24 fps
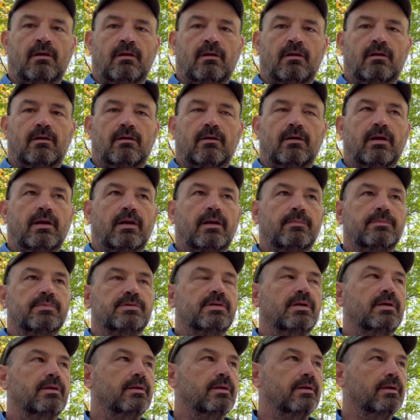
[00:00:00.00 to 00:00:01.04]
All right, I'm
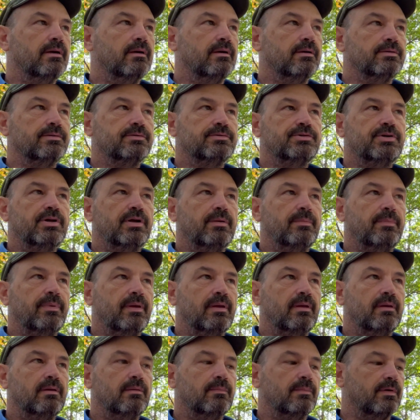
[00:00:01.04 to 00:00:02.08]
sitting here at Cherry
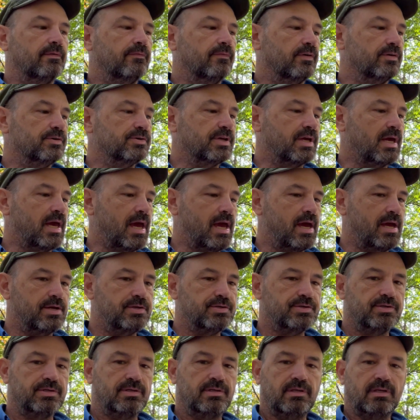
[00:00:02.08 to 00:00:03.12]
Bend at my first
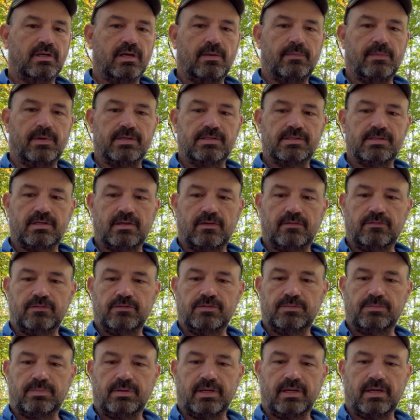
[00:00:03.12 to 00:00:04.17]
cache. I got my stuff
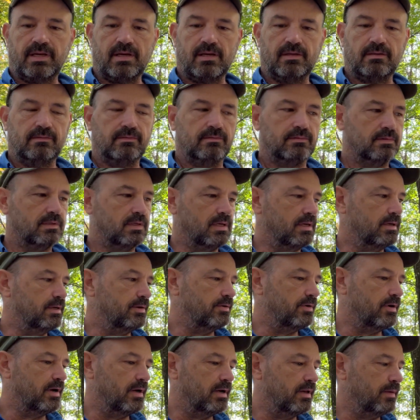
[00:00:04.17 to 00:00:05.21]
splayed out, kind of
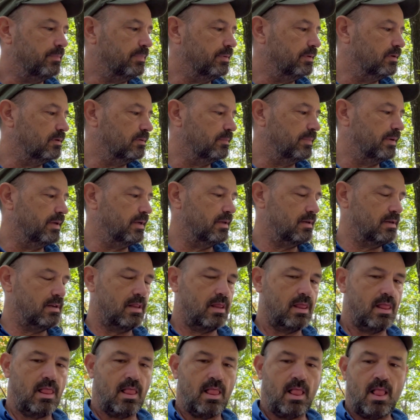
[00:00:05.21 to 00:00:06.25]
drying up a little bit.
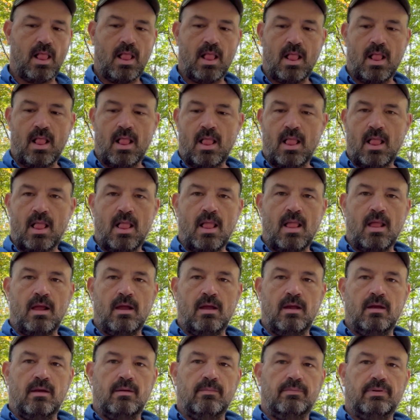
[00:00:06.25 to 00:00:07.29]

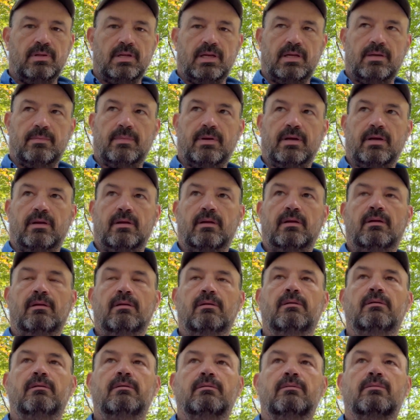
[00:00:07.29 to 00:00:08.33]
Planning my
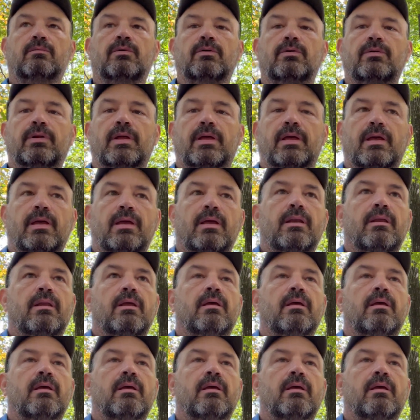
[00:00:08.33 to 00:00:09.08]
route ahead.